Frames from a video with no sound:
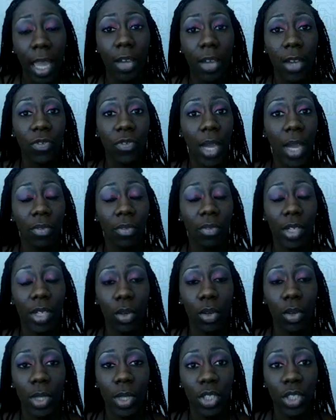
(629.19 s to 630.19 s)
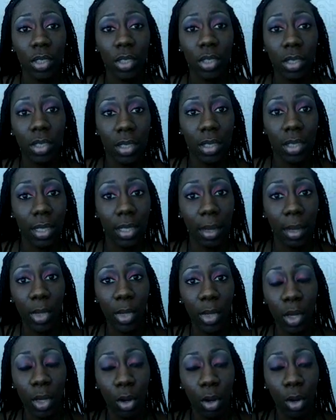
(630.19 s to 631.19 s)
If you have any questions, just let
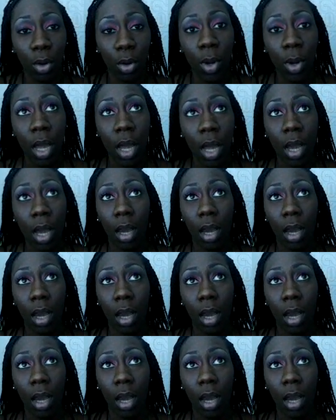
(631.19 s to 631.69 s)
me know.